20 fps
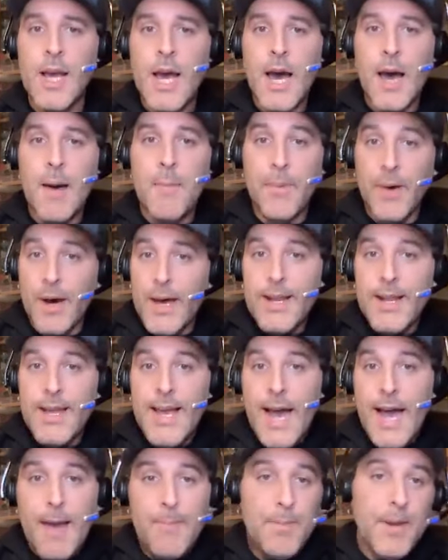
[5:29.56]
uh, but
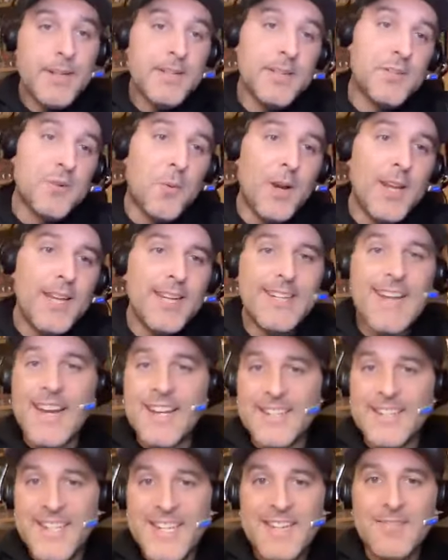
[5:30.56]
I picked a 20 to
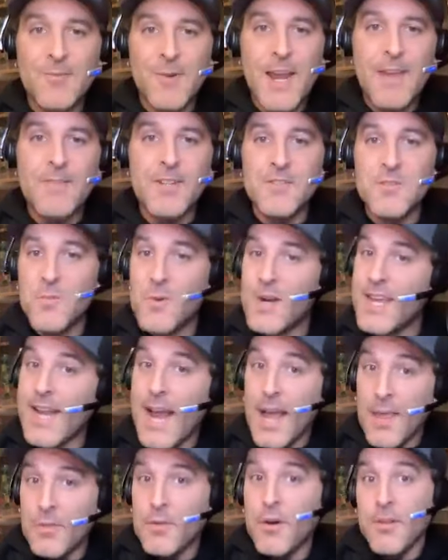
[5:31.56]
19 Ravens win.
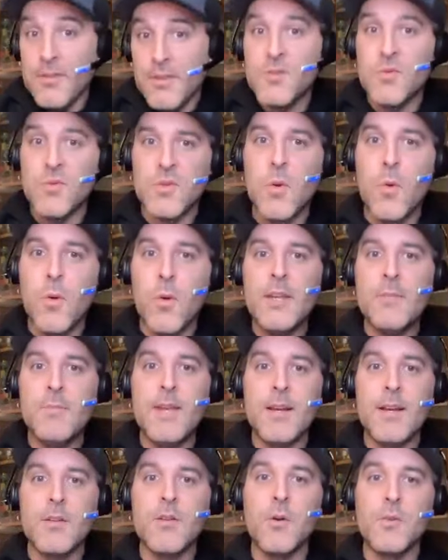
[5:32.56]
I thought this was going to
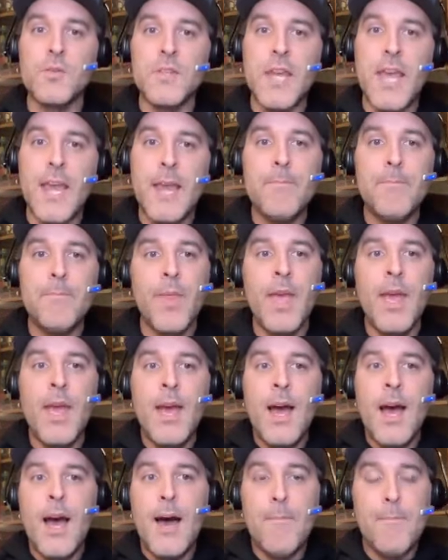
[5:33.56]
be a close game,
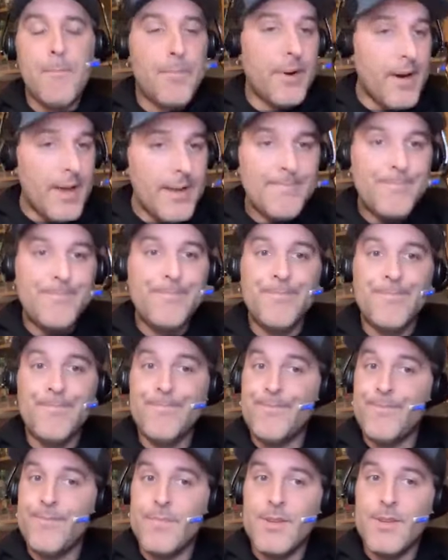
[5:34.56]
uh, but
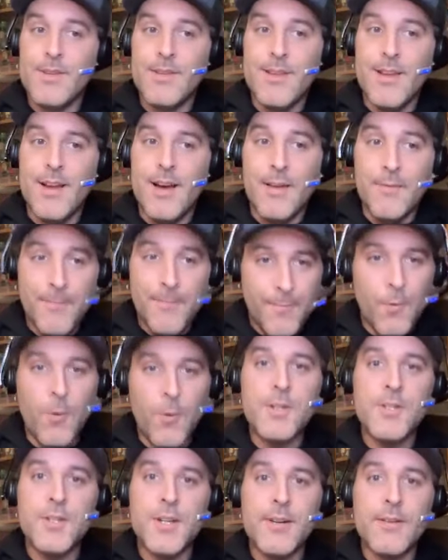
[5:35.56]

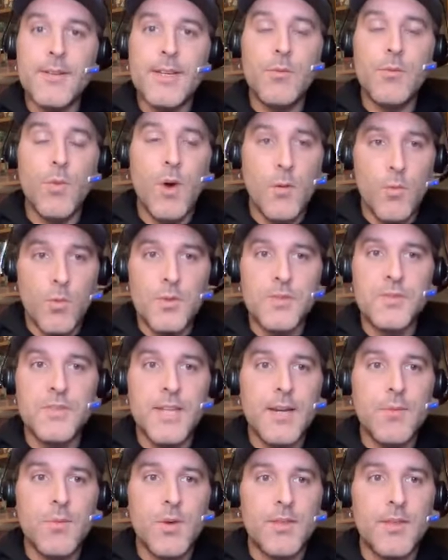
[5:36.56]
unfortunately, what we're
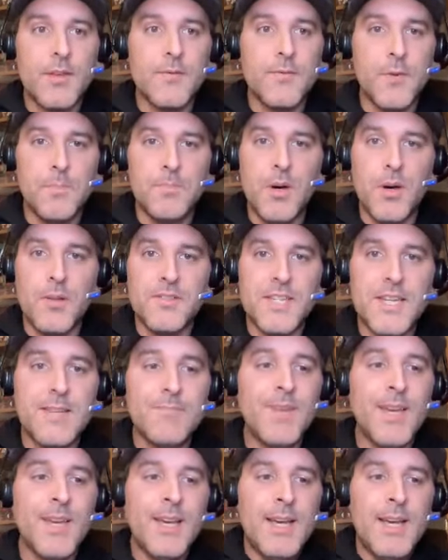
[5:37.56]
seeing with this football team,